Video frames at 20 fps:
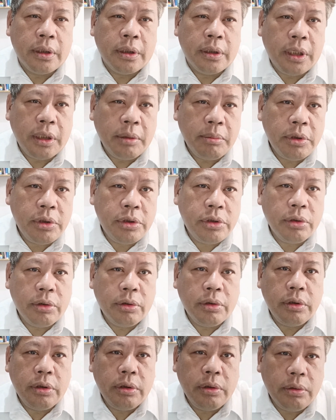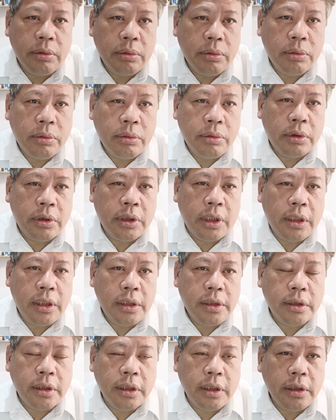let me show you the
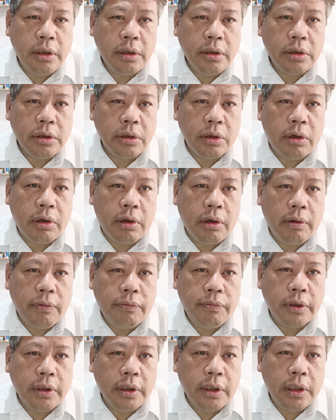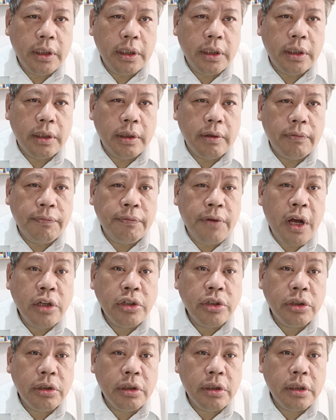listings of the
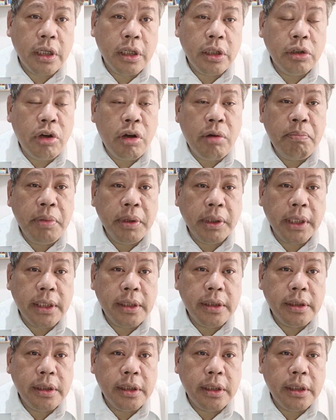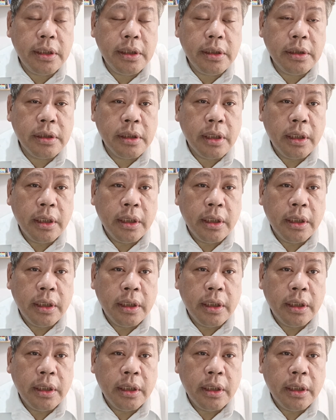functions and competencies